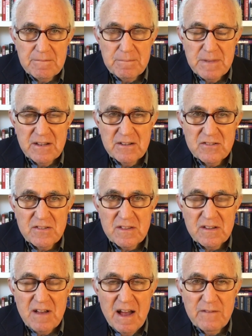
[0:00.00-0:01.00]
because of
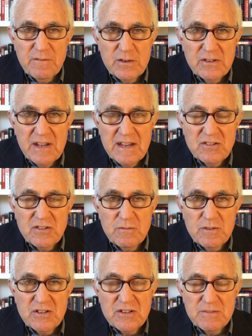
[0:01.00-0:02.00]
the confrontation
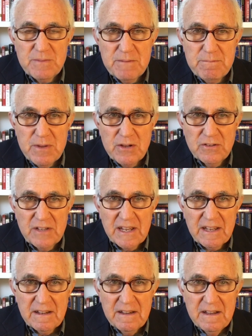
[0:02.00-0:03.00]
which has been
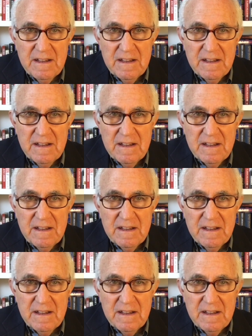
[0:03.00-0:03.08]
building